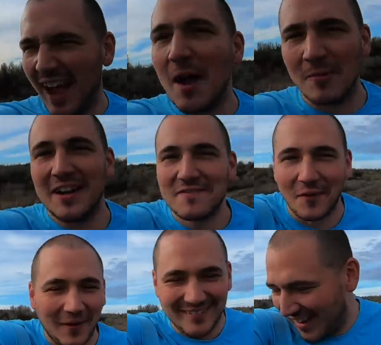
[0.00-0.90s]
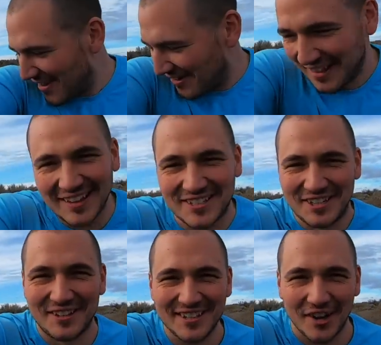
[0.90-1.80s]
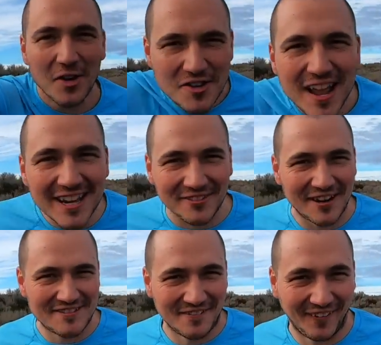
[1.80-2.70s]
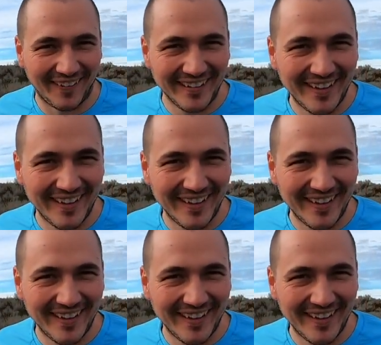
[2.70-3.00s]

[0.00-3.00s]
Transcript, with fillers: I'm ready for it. I'm ready. Let's do this. Are you guys ready for it?